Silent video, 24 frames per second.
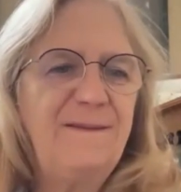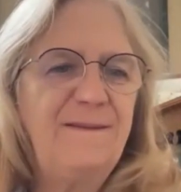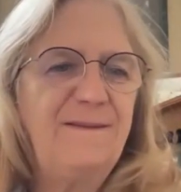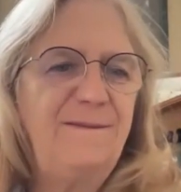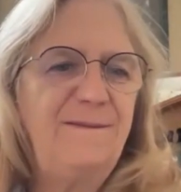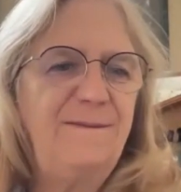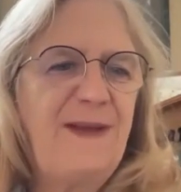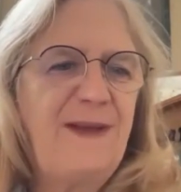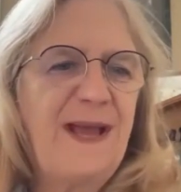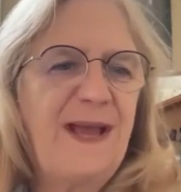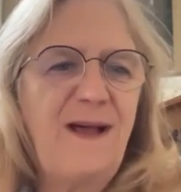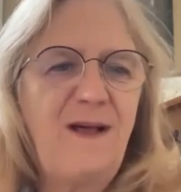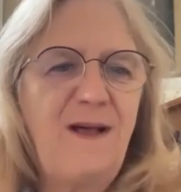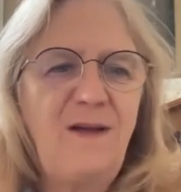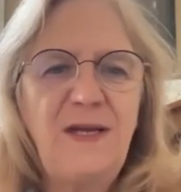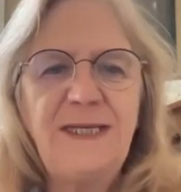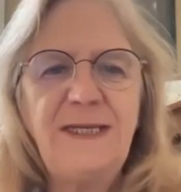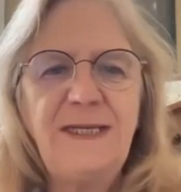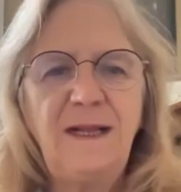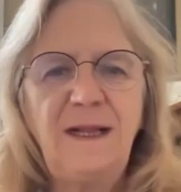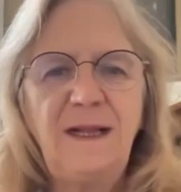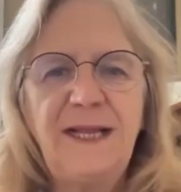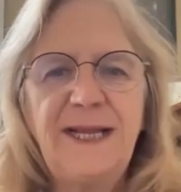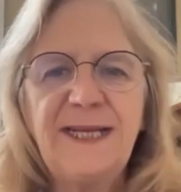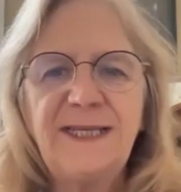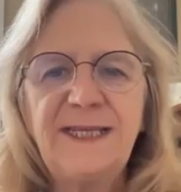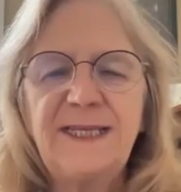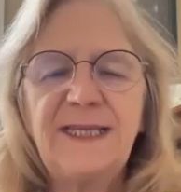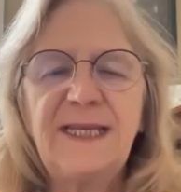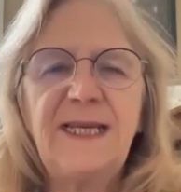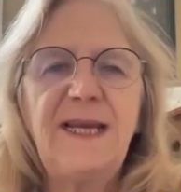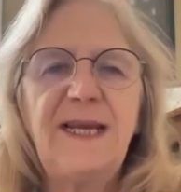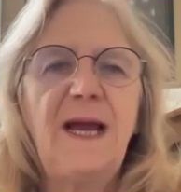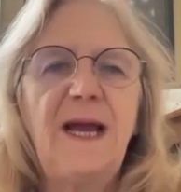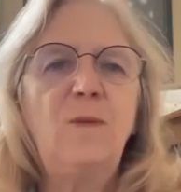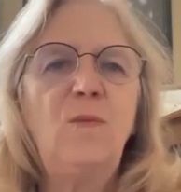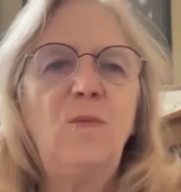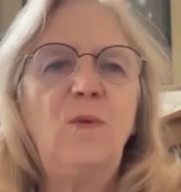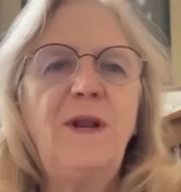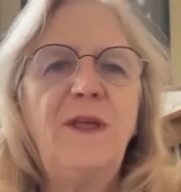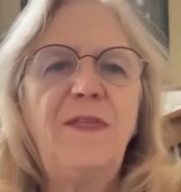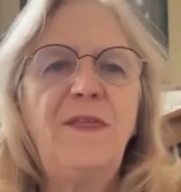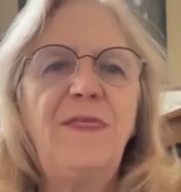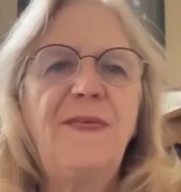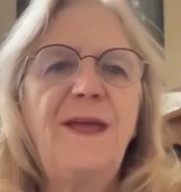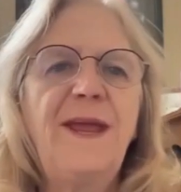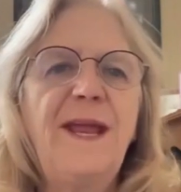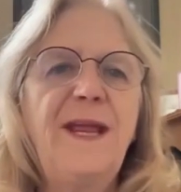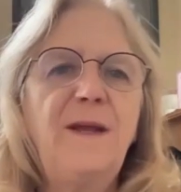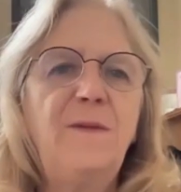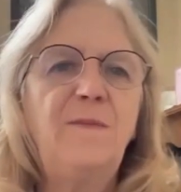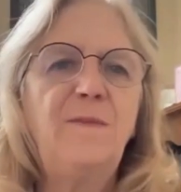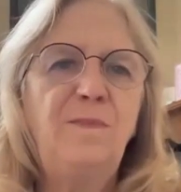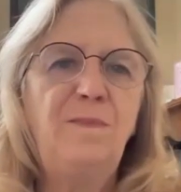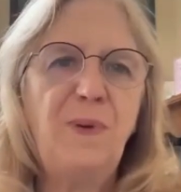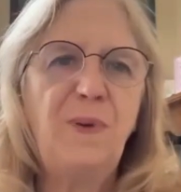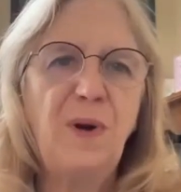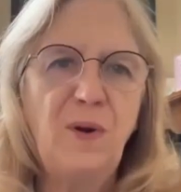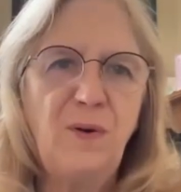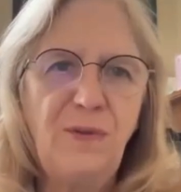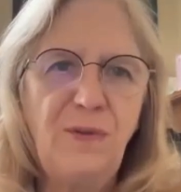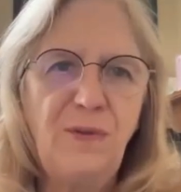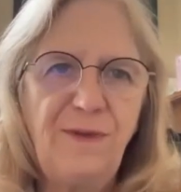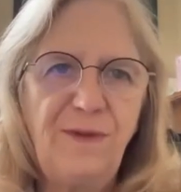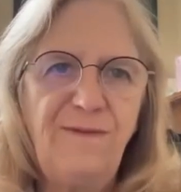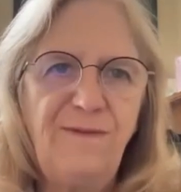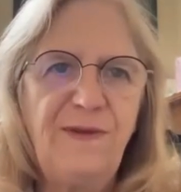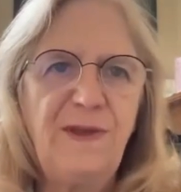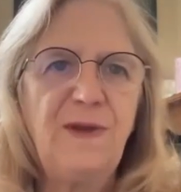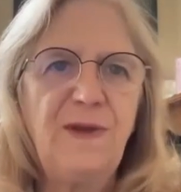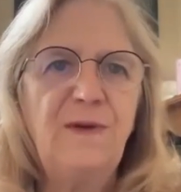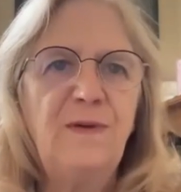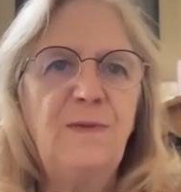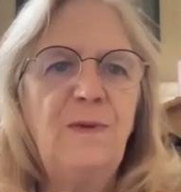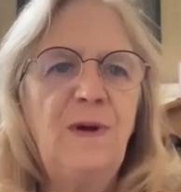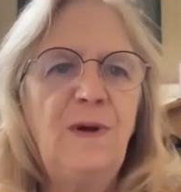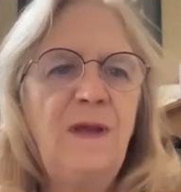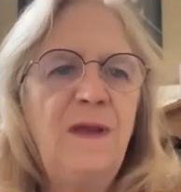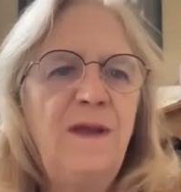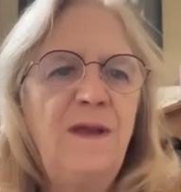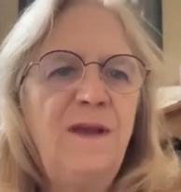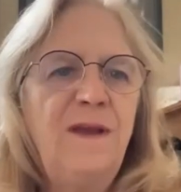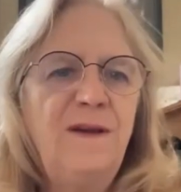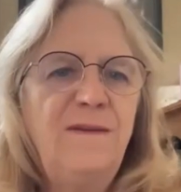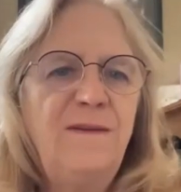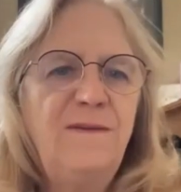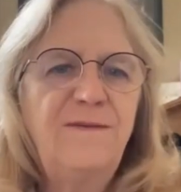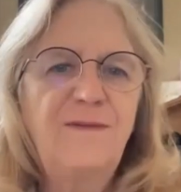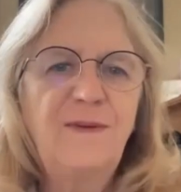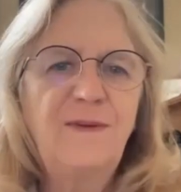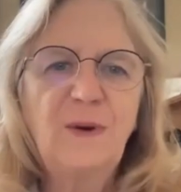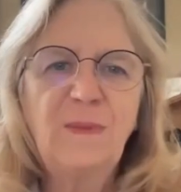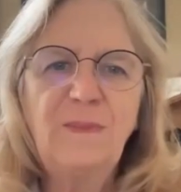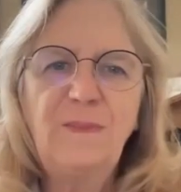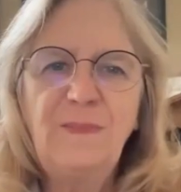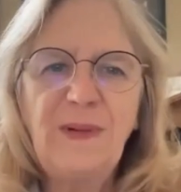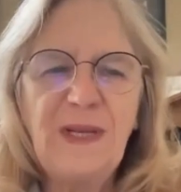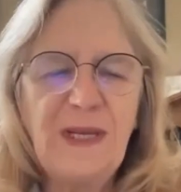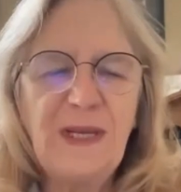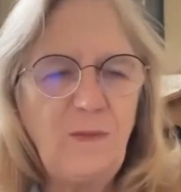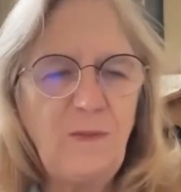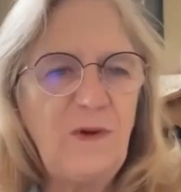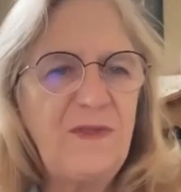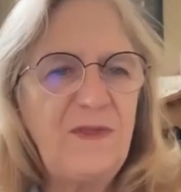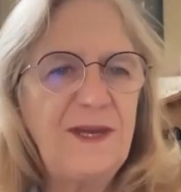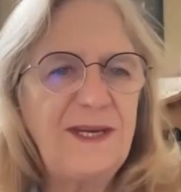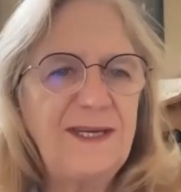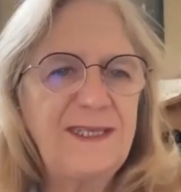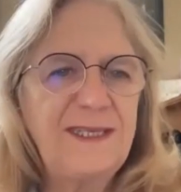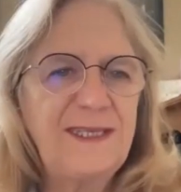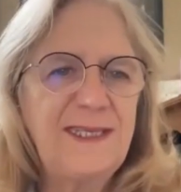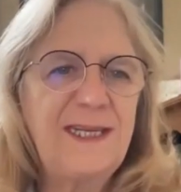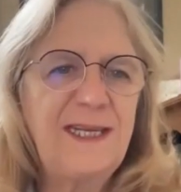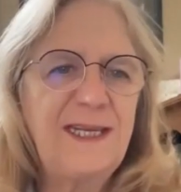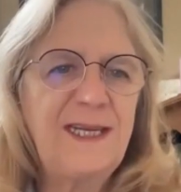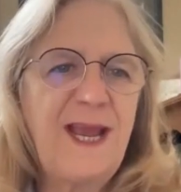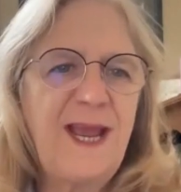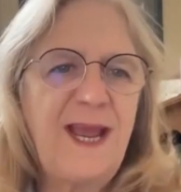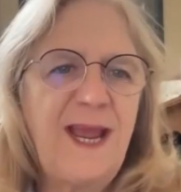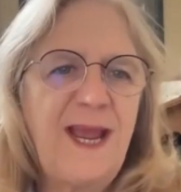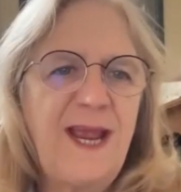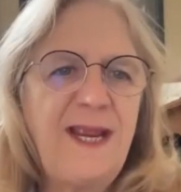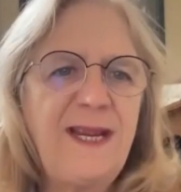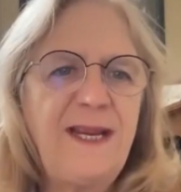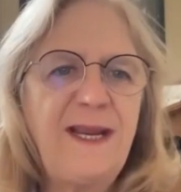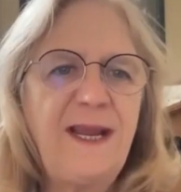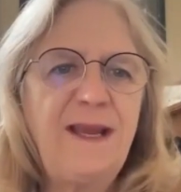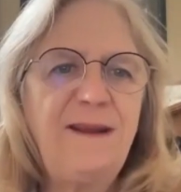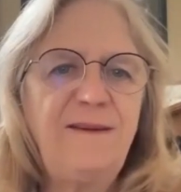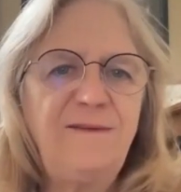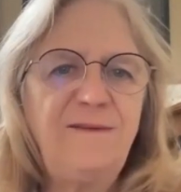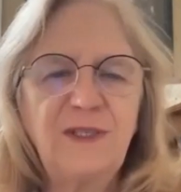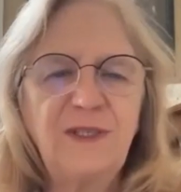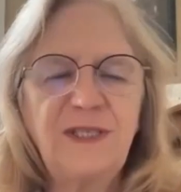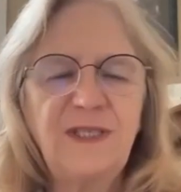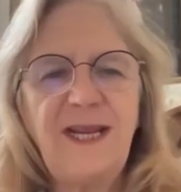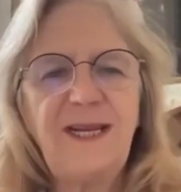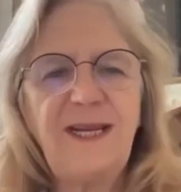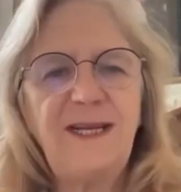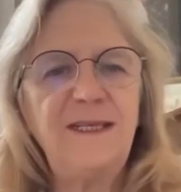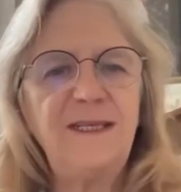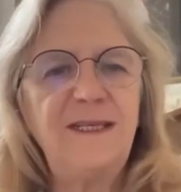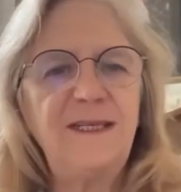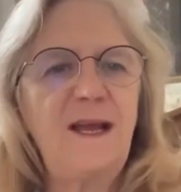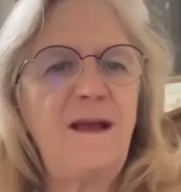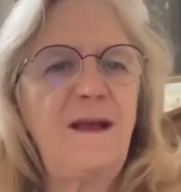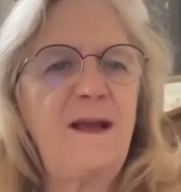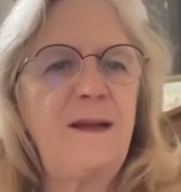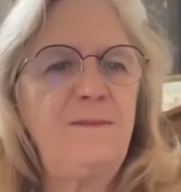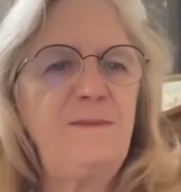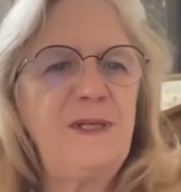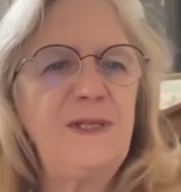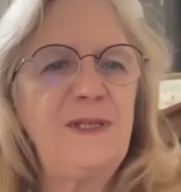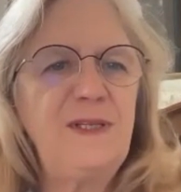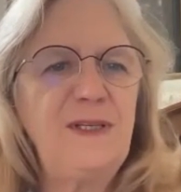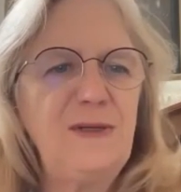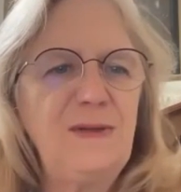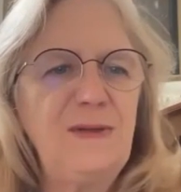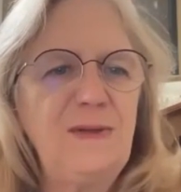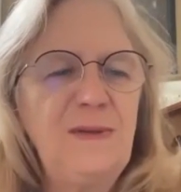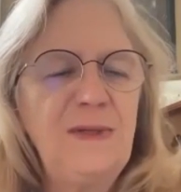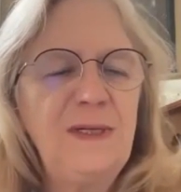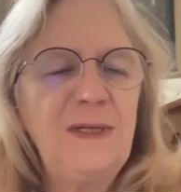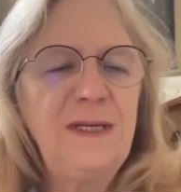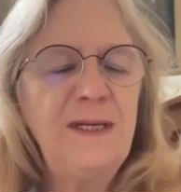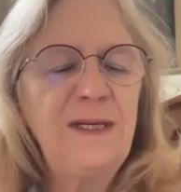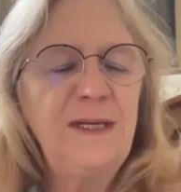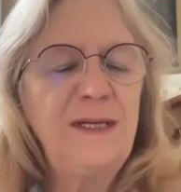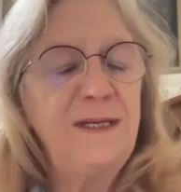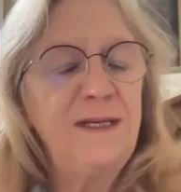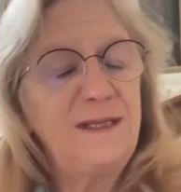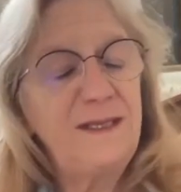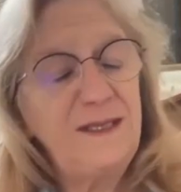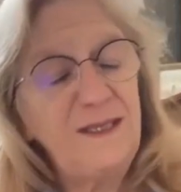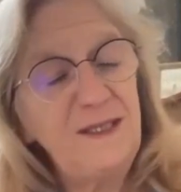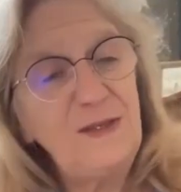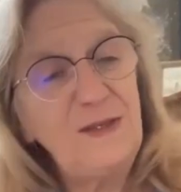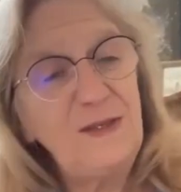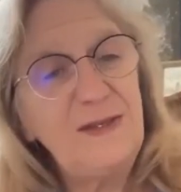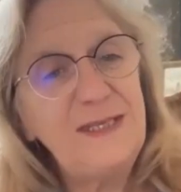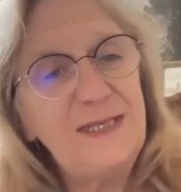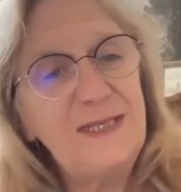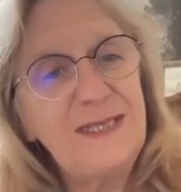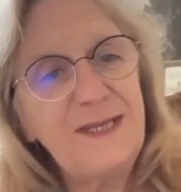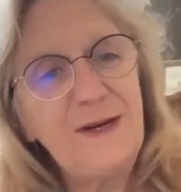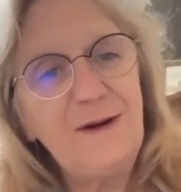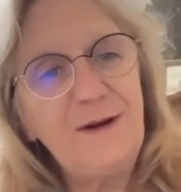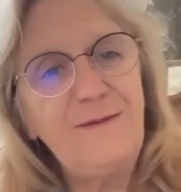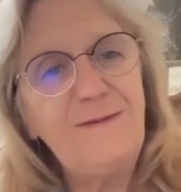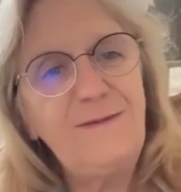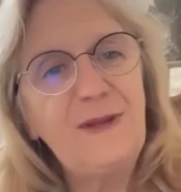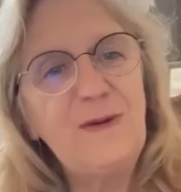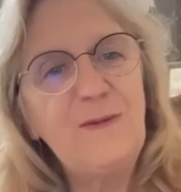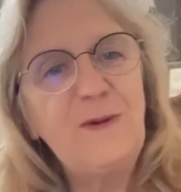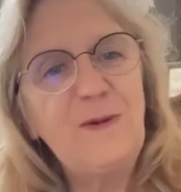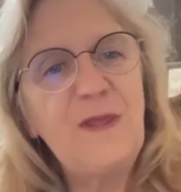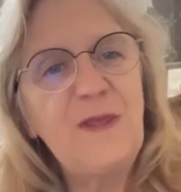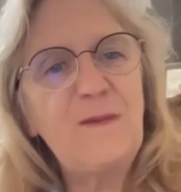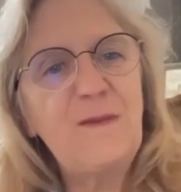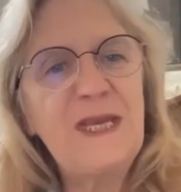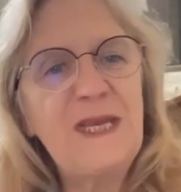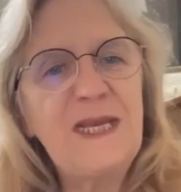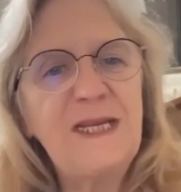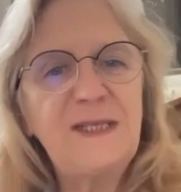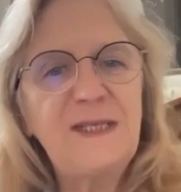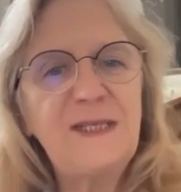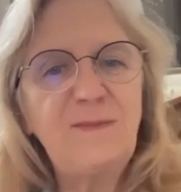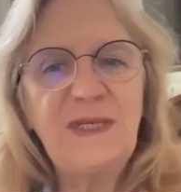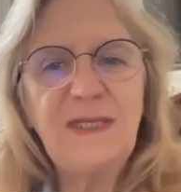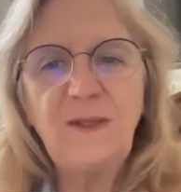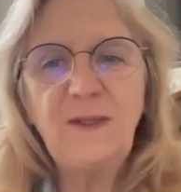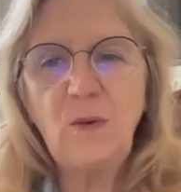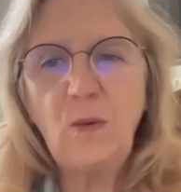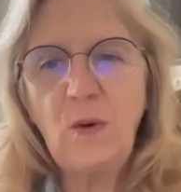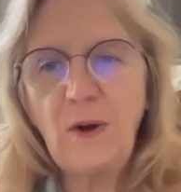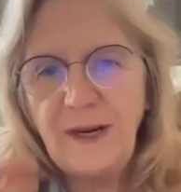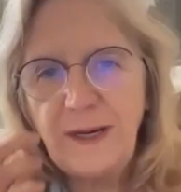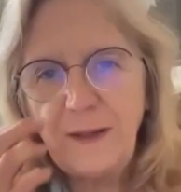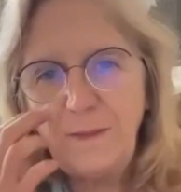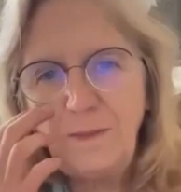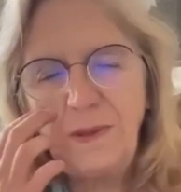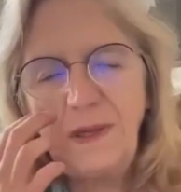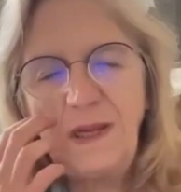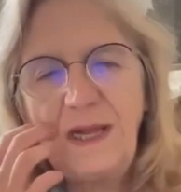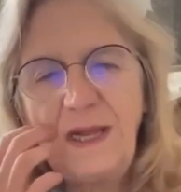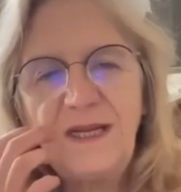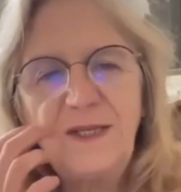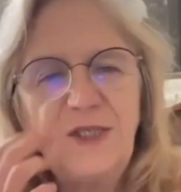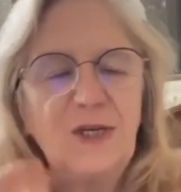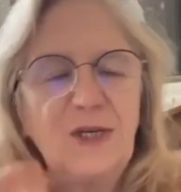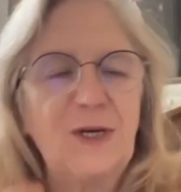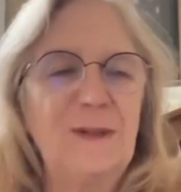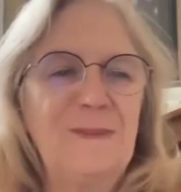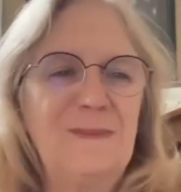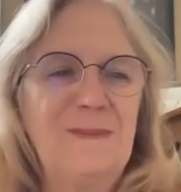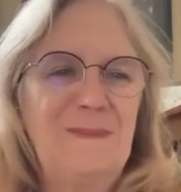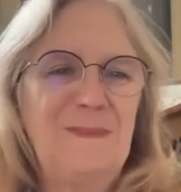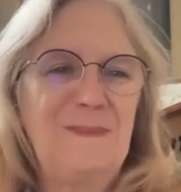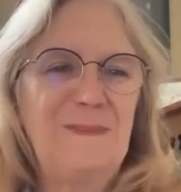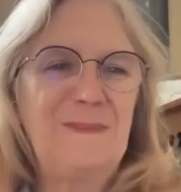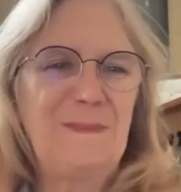Val and Clancy, I want to thank both of you for being with us today and for taking time to do this interview with me. It's been quite a pleasure.